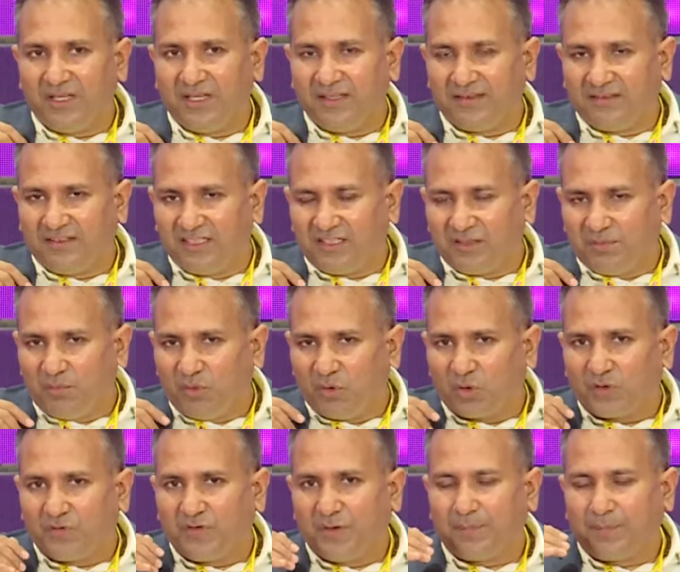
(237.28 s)
is this
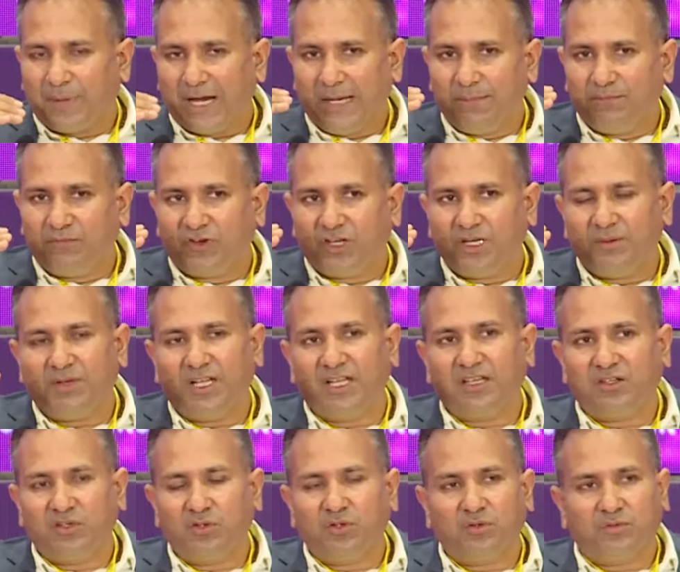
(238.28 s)
more of a pipe dream?
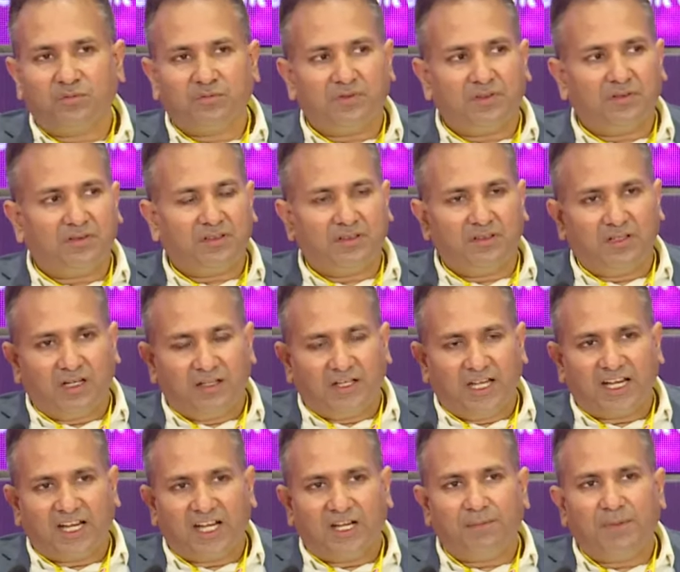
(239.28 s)
Like, you know, a
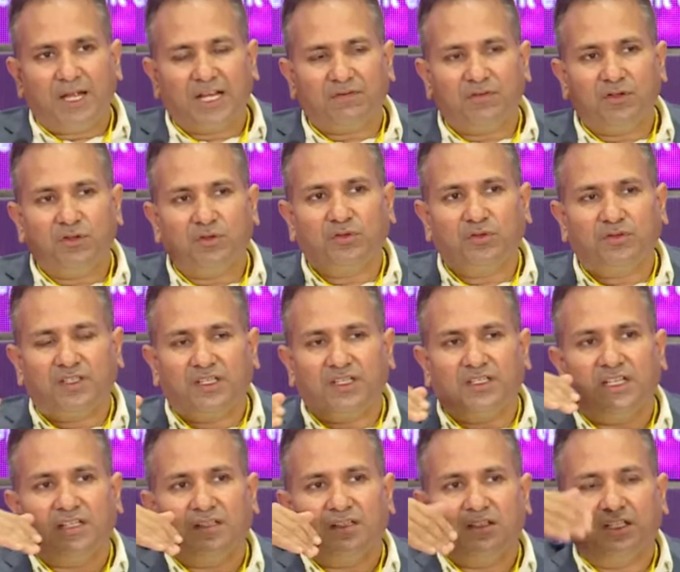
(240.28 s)
decade back we say
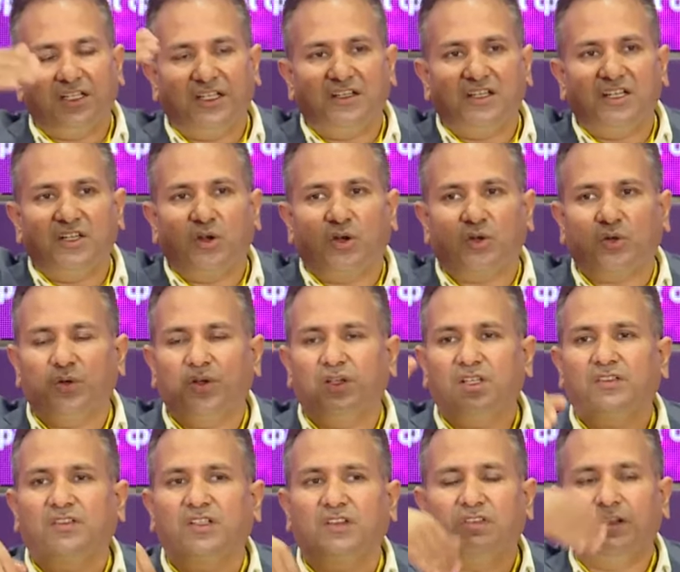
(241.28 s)
that the Indian auto
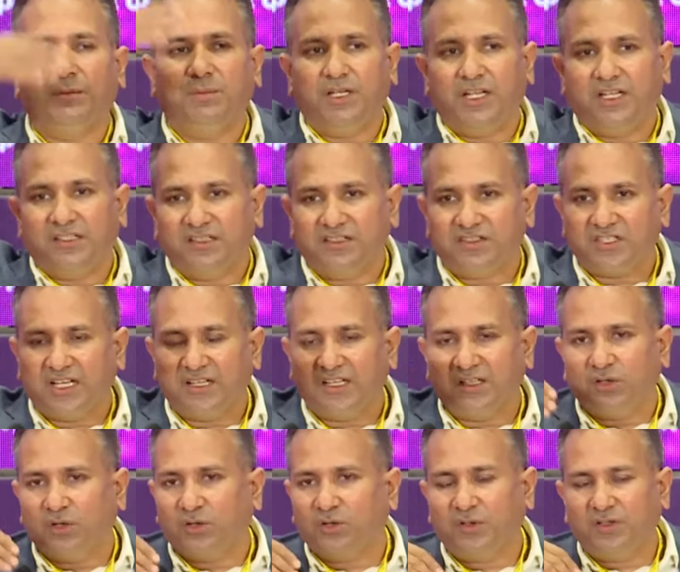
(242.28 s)
industry will be like the
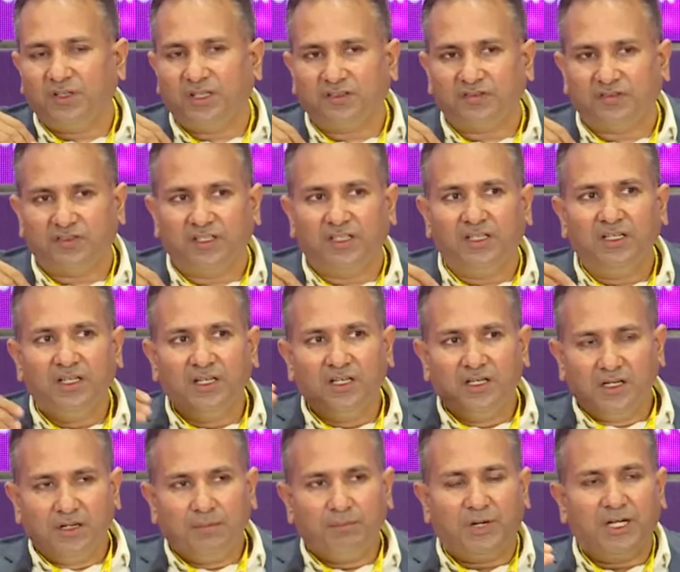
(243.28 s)
Chinese auto industry,
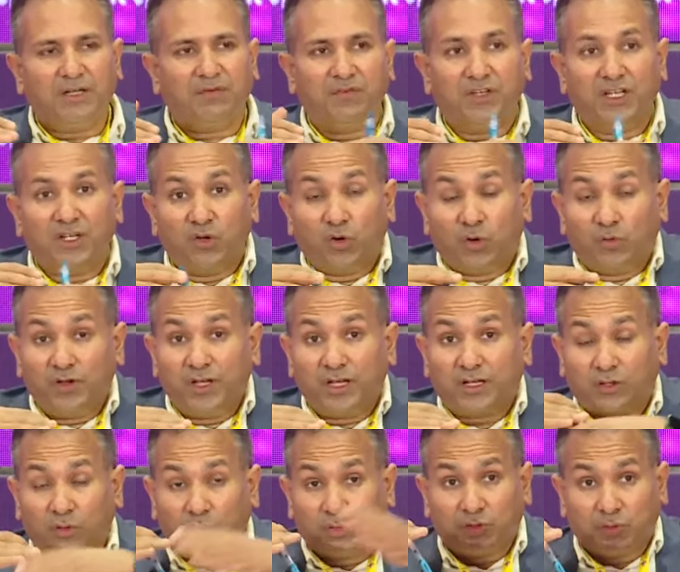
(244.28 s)
but we are nowhere
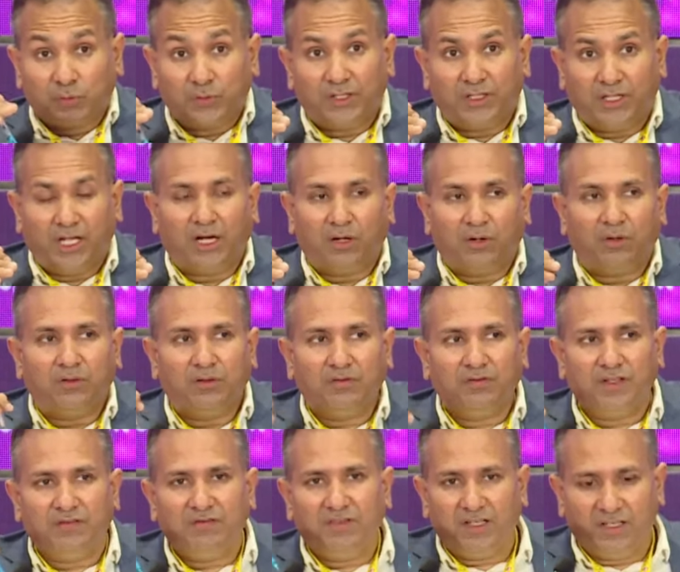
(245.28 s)
close to it now
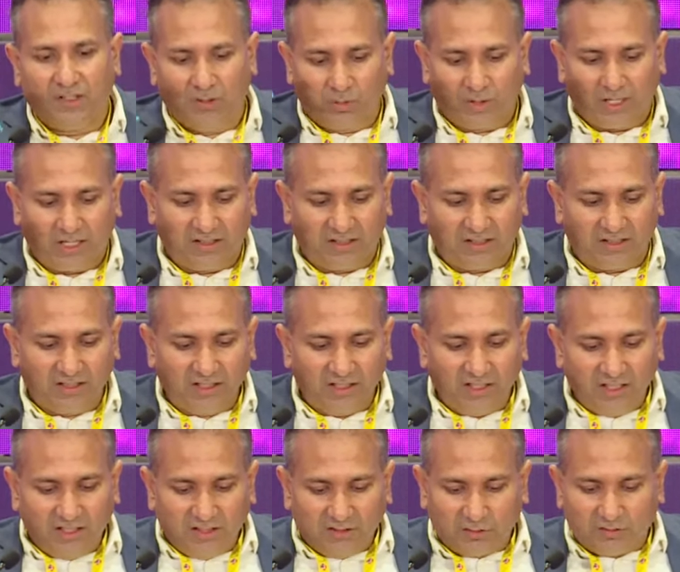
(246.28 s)
when we look at it.
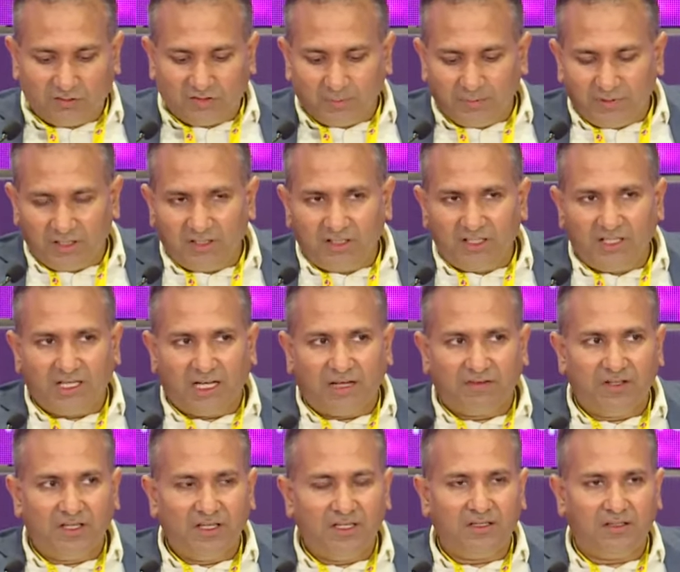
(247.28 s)
So similarly, are
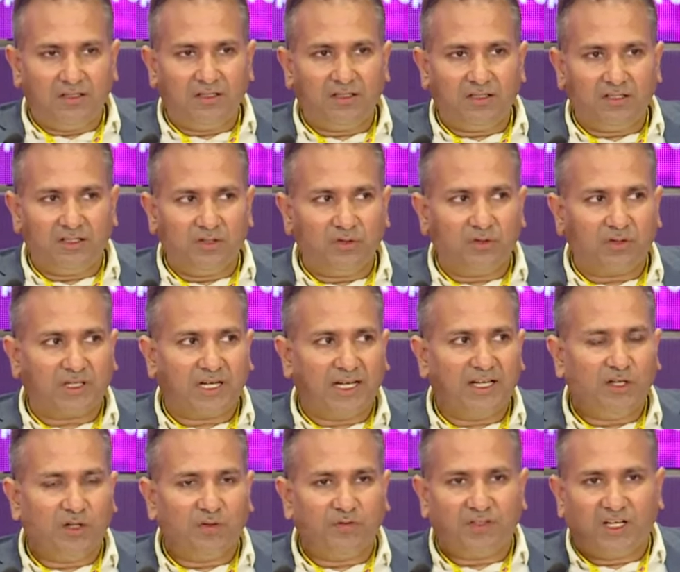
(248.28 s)
we, you know,
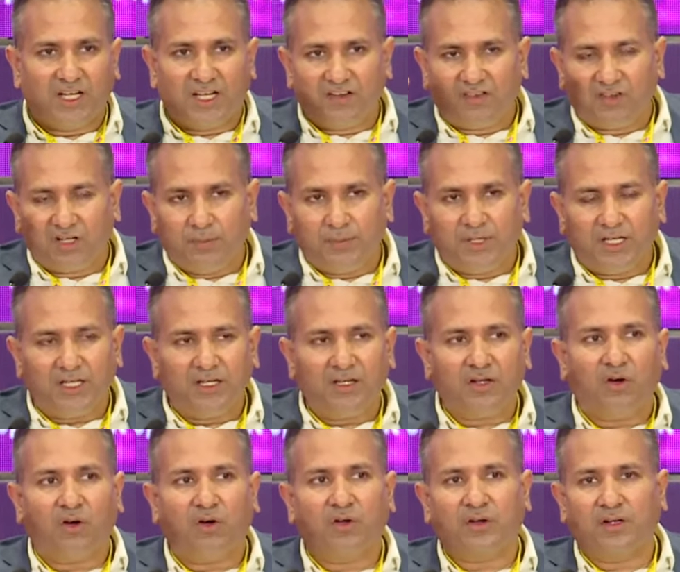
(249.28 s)
kind of daydreaming,
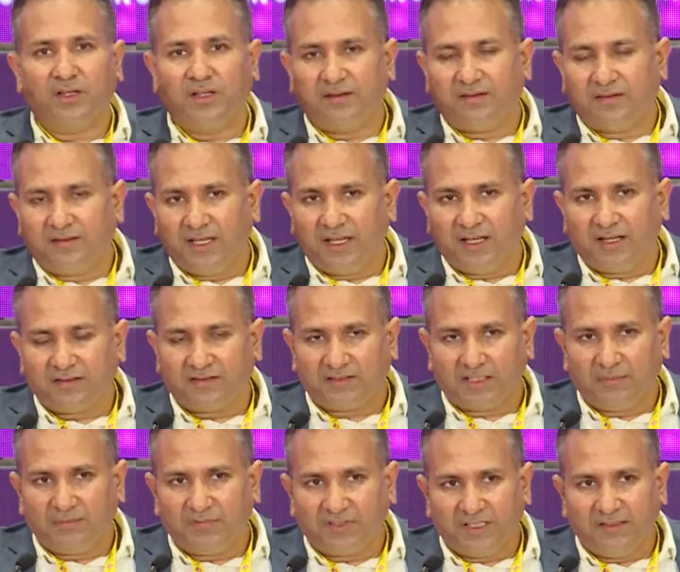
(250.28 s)
or is there
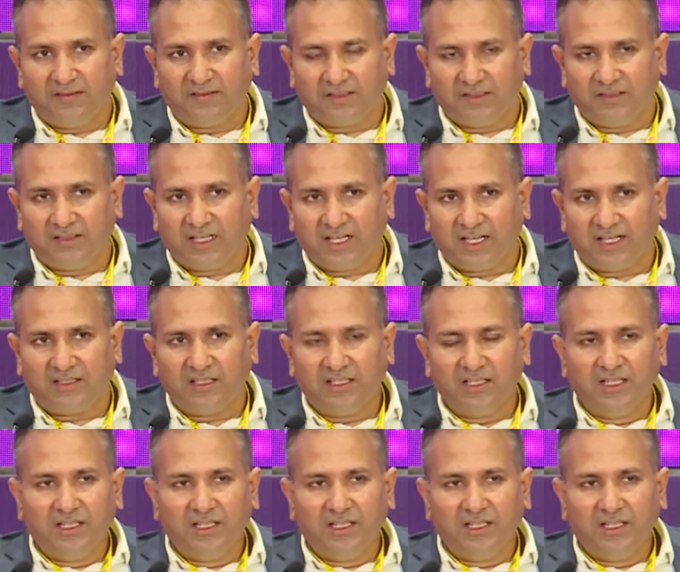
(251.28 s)
some sense in that,